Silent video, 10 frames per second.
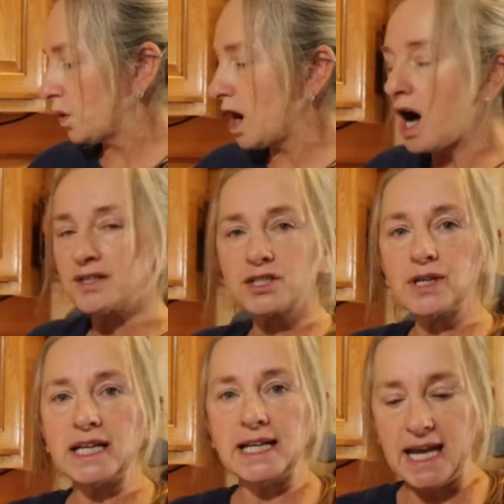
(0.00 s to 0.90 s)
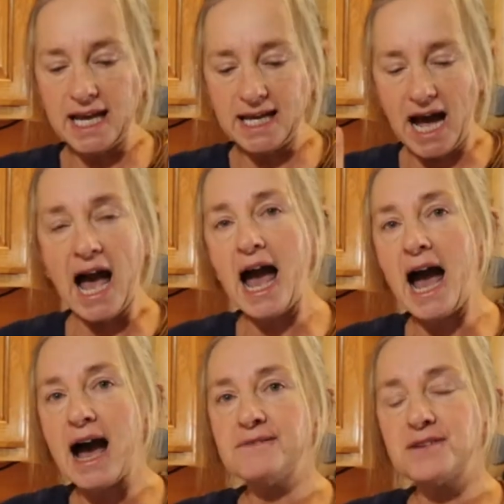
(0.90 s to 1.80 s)
we're also going to need
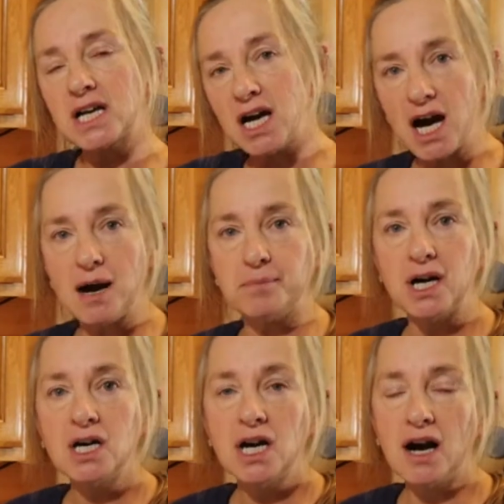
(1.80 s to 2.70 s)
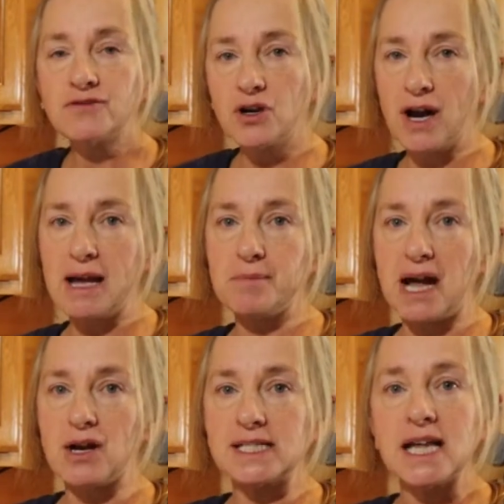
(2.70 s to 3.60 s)
1/2 cup of
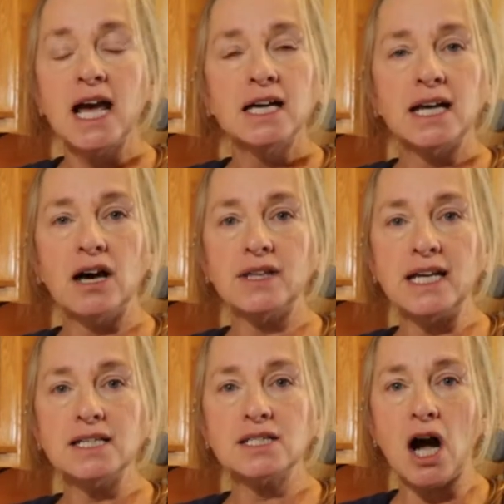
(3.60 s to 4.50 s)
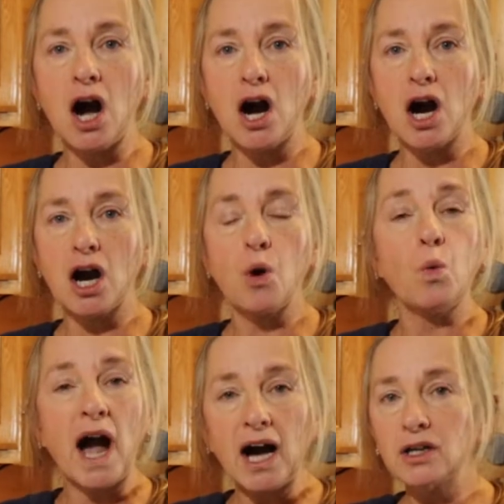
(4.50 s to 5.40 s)
cranberries. Now, these are
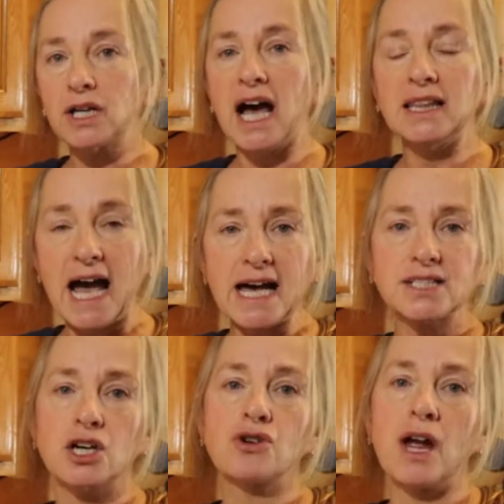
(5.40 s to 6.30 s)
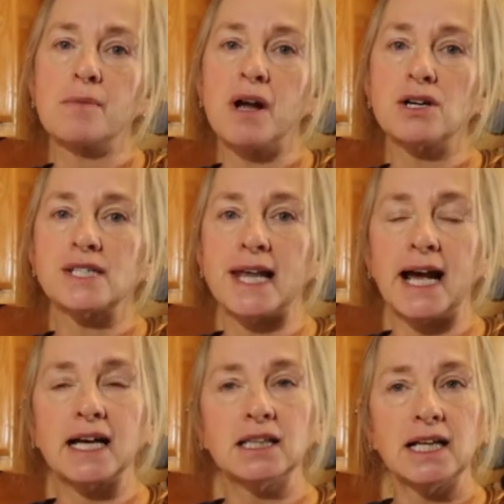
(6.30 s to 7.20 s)
wild Alaska cranberries that
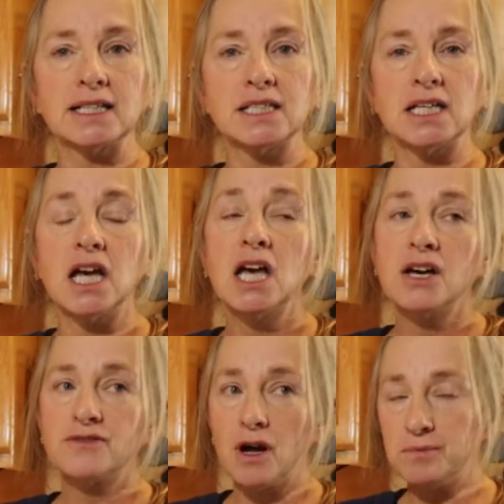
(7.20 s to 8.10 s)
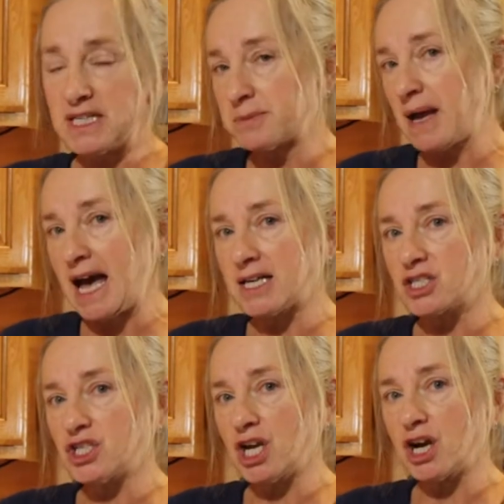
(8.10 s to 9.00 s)
I collected from this
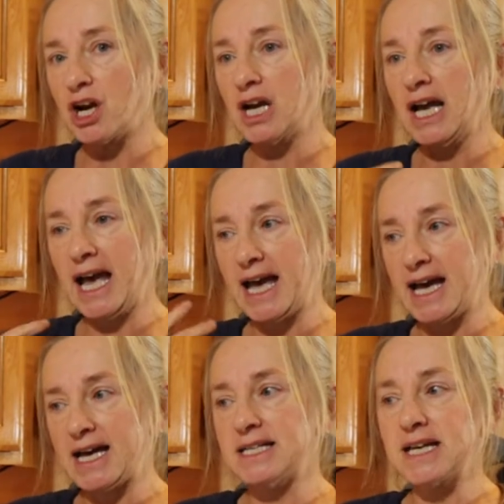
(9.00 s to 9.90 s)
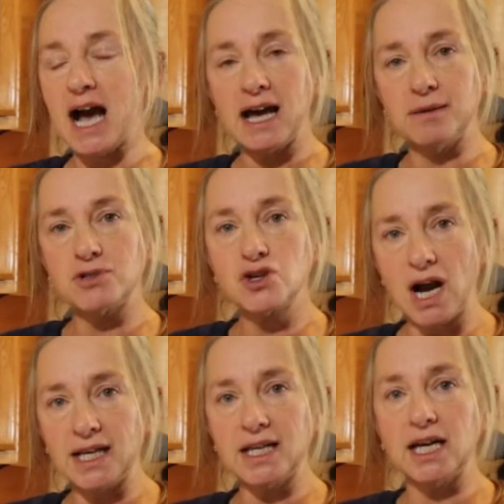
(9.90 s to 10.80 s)
past year, and I'm
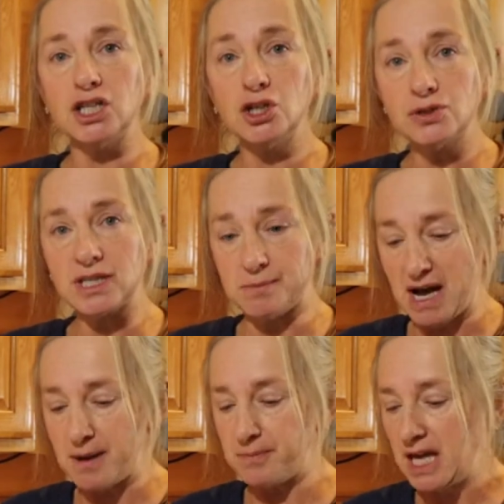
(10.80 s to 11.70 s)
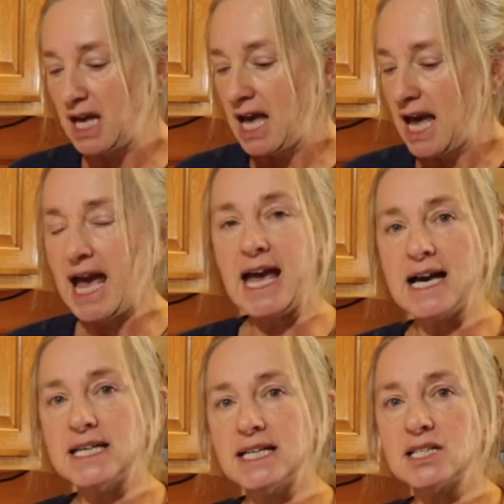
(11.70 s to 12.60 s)
trying to use them up.
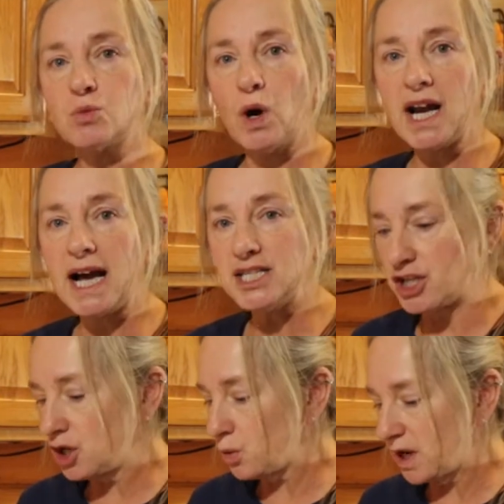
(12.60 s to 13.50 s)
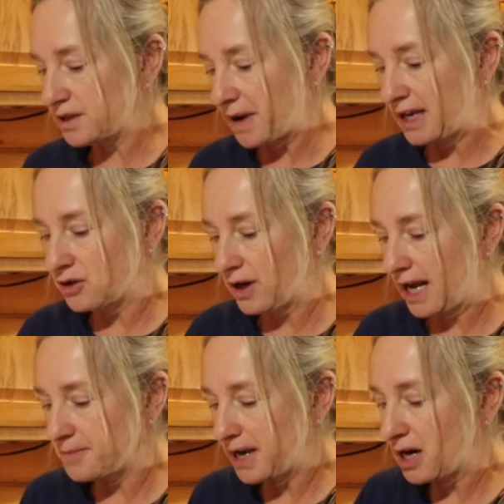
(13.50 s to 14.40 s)
And is what I do with my
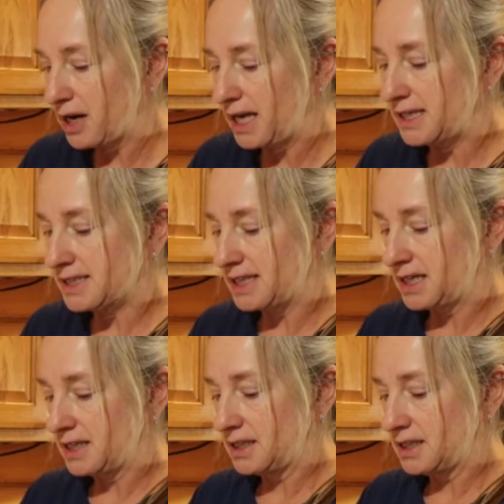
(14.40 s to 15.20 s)
cranberries,